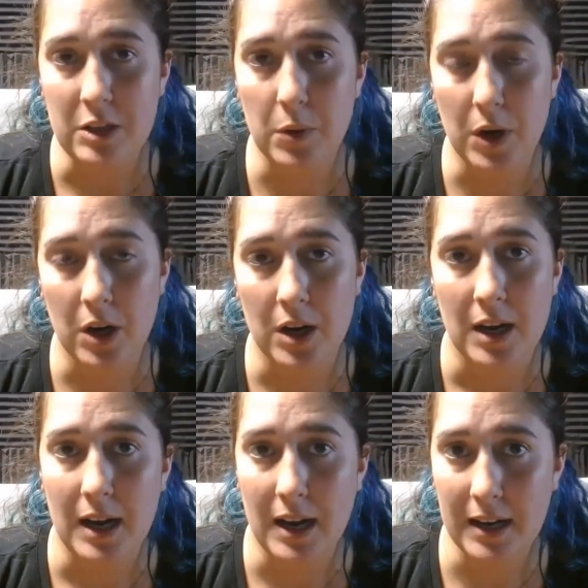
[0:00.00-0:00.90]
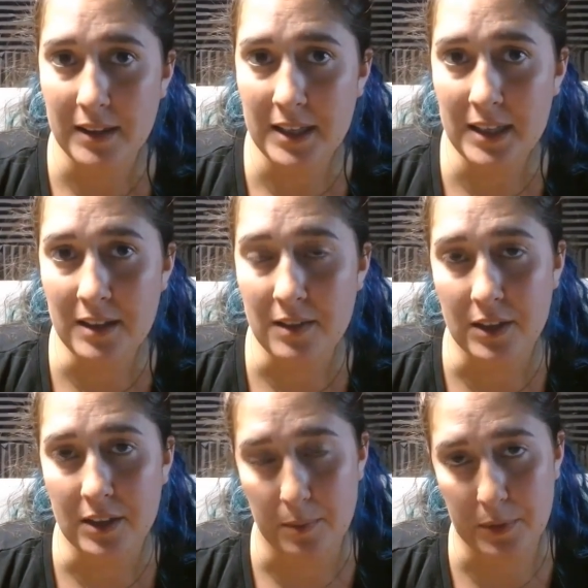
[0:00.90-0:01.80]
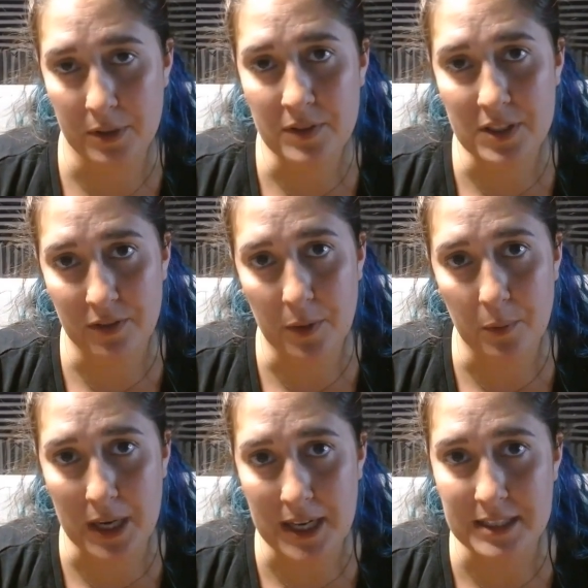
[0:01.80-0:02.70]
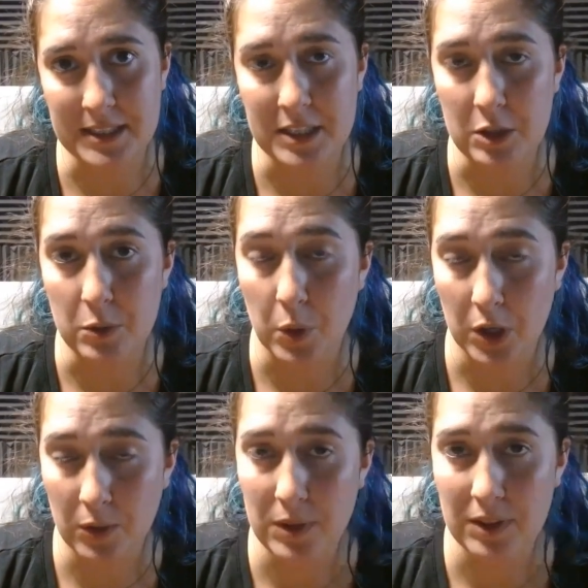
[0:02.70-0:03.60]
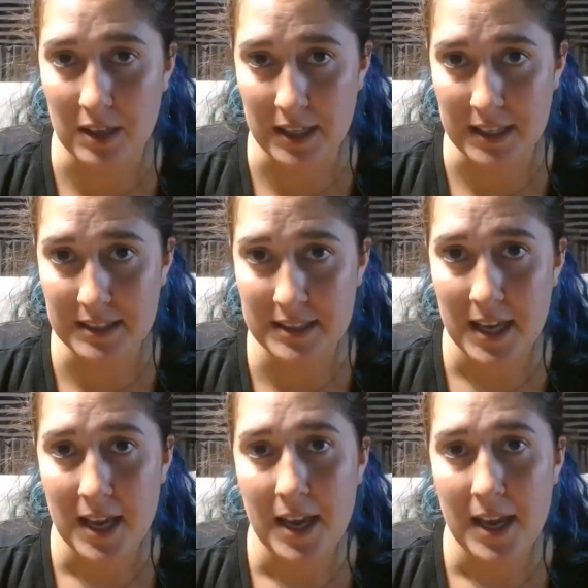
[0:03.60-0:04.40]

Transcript: You are highlighting the couple of different ways that you work with clients,